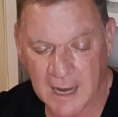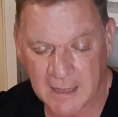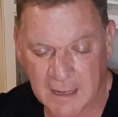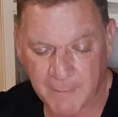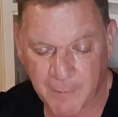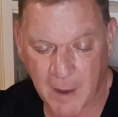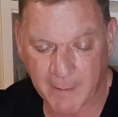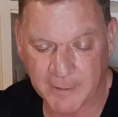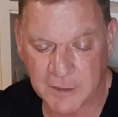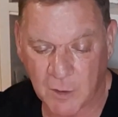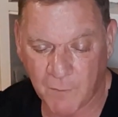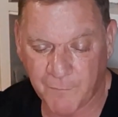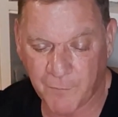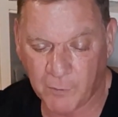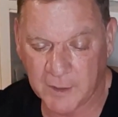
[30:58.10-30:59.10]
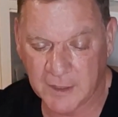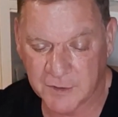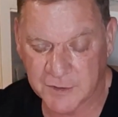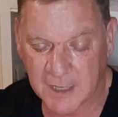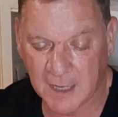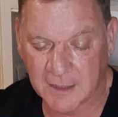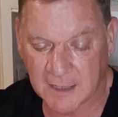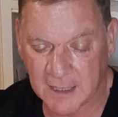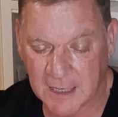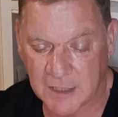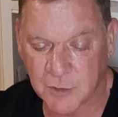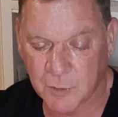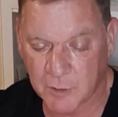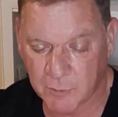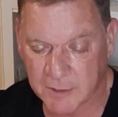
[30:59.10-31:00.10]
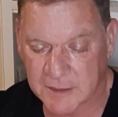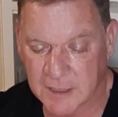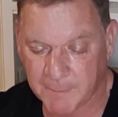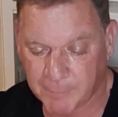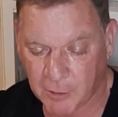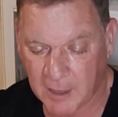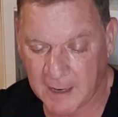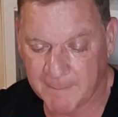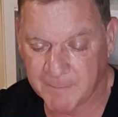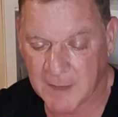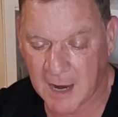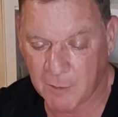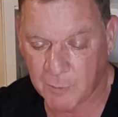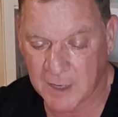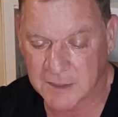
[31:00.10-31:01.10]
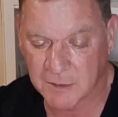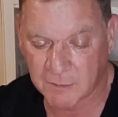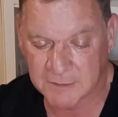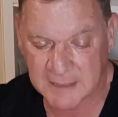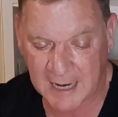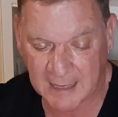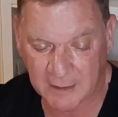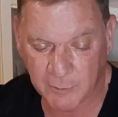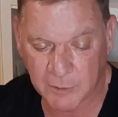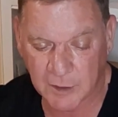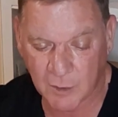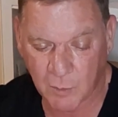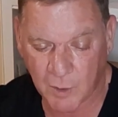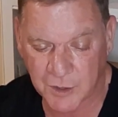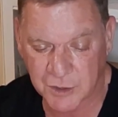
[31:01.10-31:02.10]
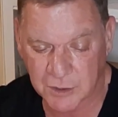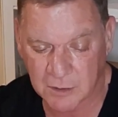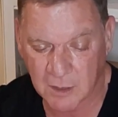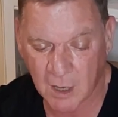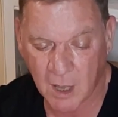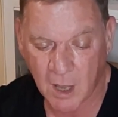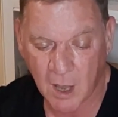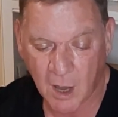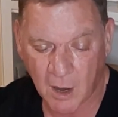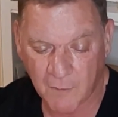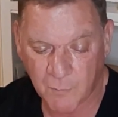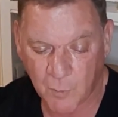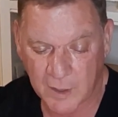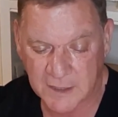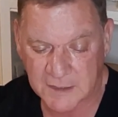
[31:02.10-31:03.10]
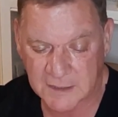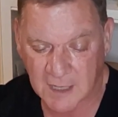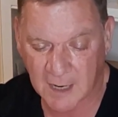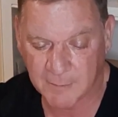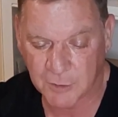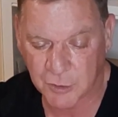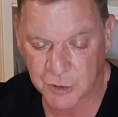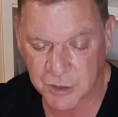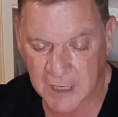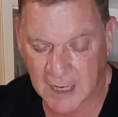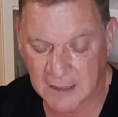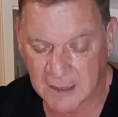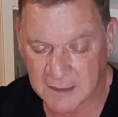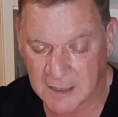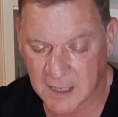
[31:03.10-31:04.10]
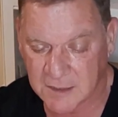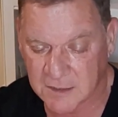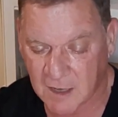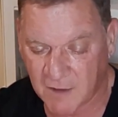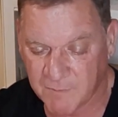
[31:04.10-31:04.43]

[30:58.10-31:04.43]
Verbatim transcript: And they probably don't fully understand the injury risk at play. I wrestle daily with the question of when it's time to shake the dust